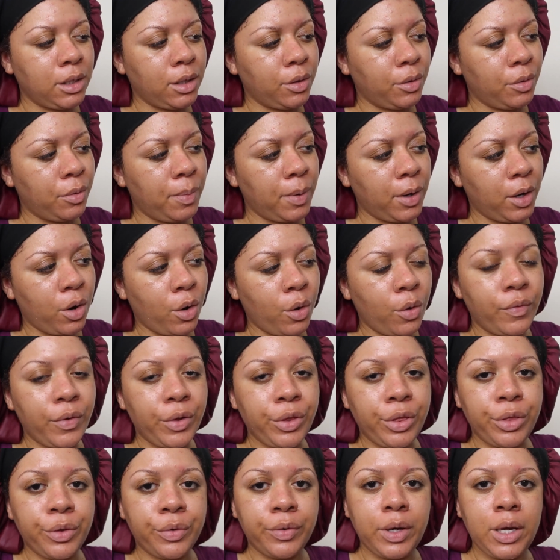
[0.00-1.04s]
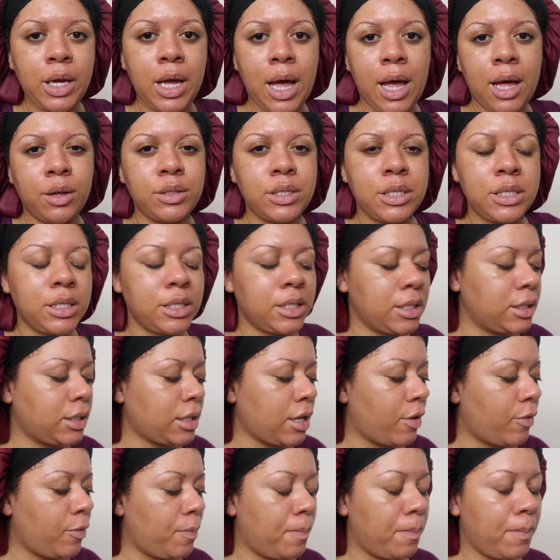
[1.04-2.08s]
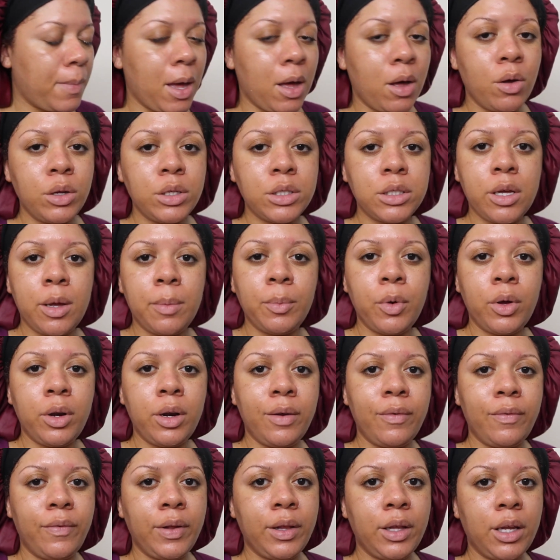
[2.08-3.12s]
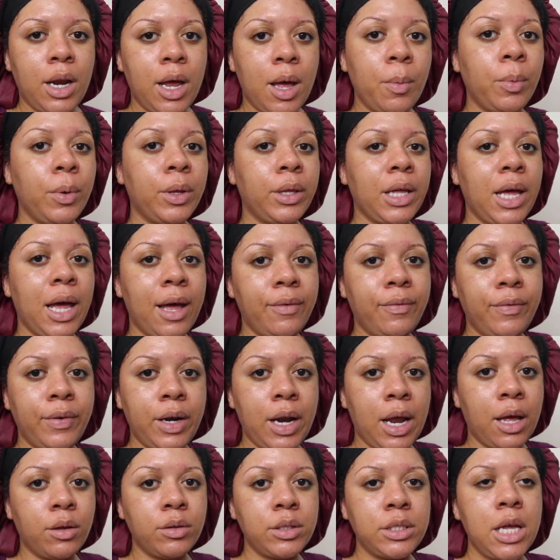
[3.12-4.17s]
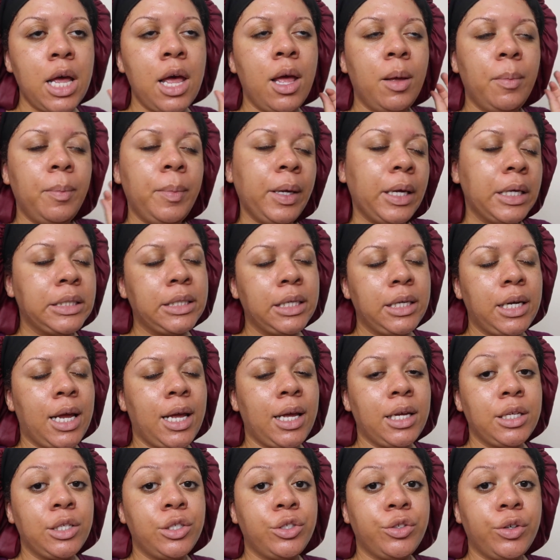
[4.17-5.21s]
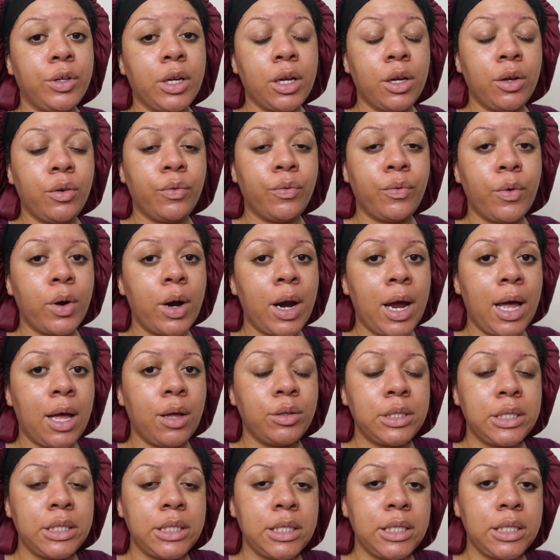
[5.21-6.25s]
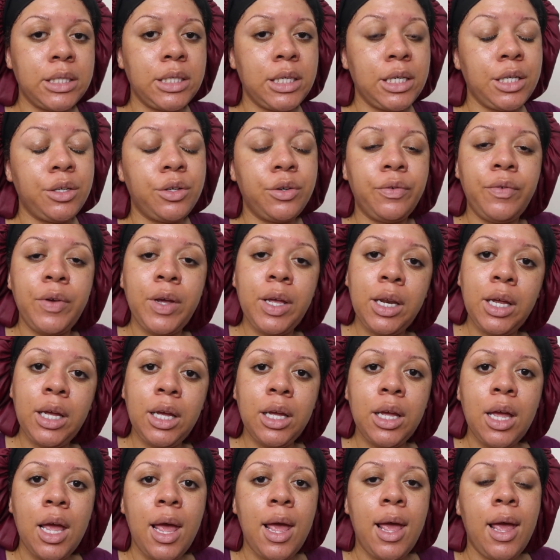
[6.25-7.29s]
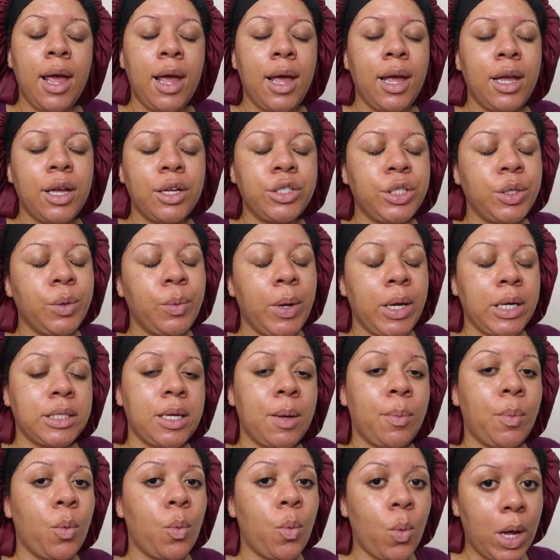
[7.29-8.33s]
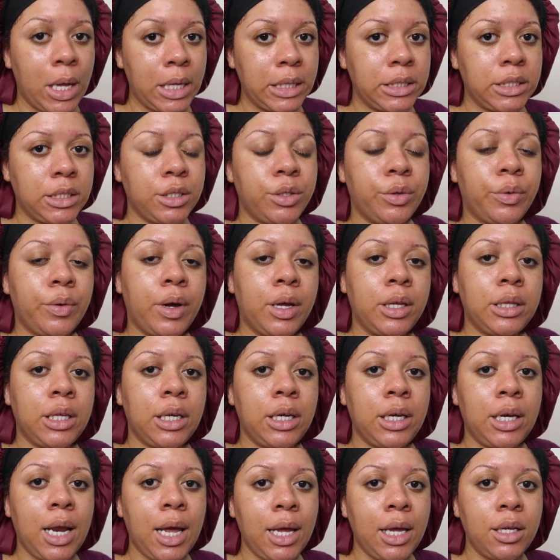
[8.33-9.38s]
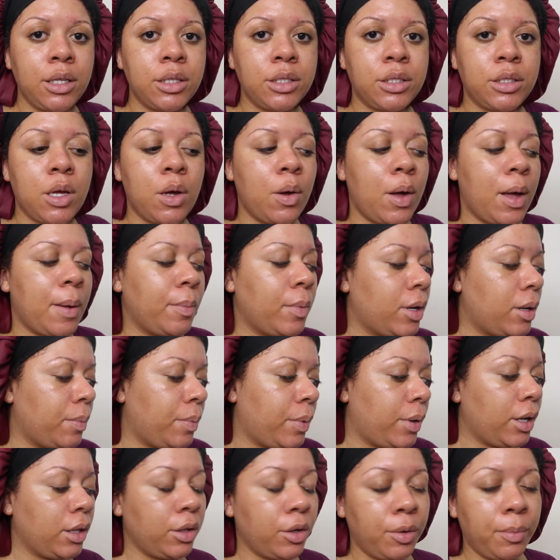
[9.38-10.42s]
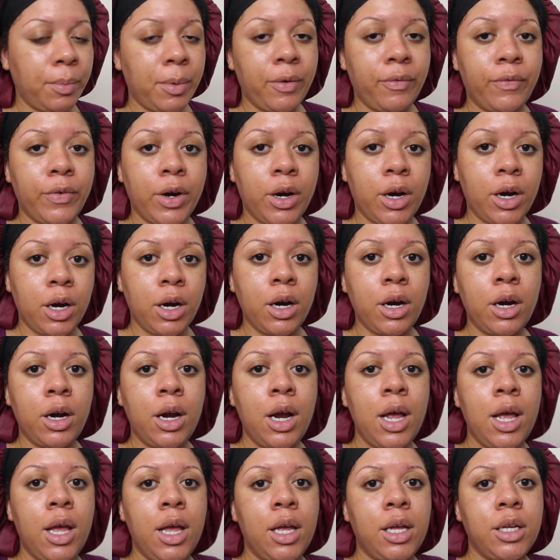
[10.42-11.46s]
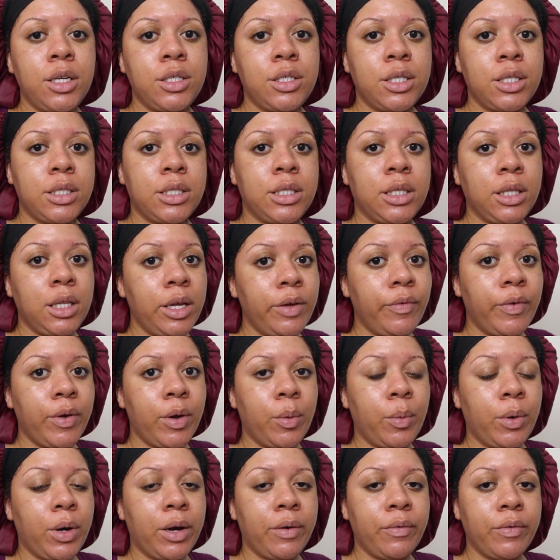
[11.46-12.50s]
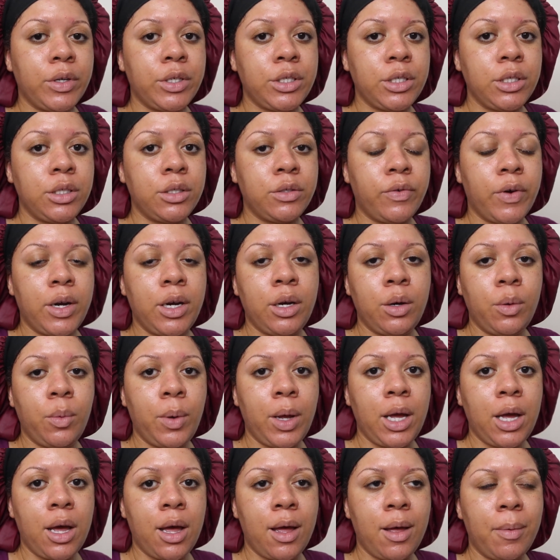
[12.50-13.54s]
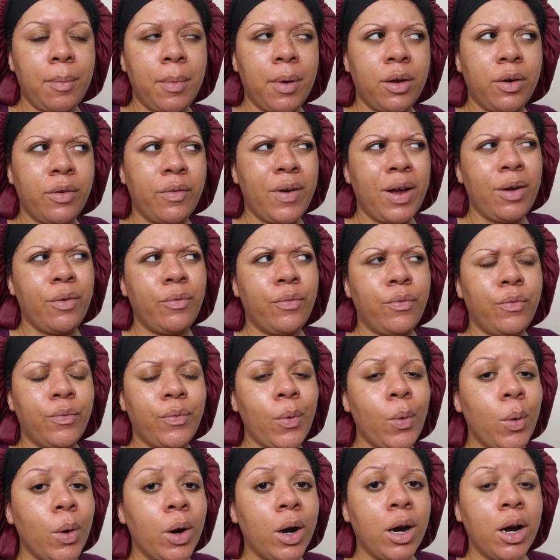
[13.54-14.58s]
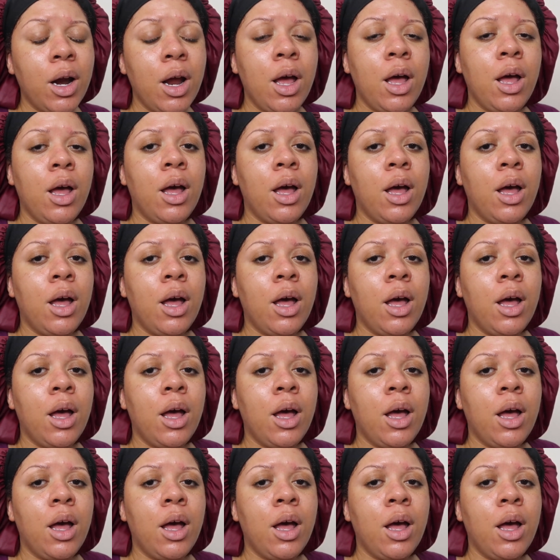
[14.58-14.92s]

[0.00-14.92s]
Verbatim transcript: a little bit over three ounces of milk, so I'm gonna fill it up with half an ounce because the night is drinking four ounces each feeding, and she wakes up once throughout the night, so I'm gonna put a little bit for her and just leave it whenever she's ready to wake up. Around four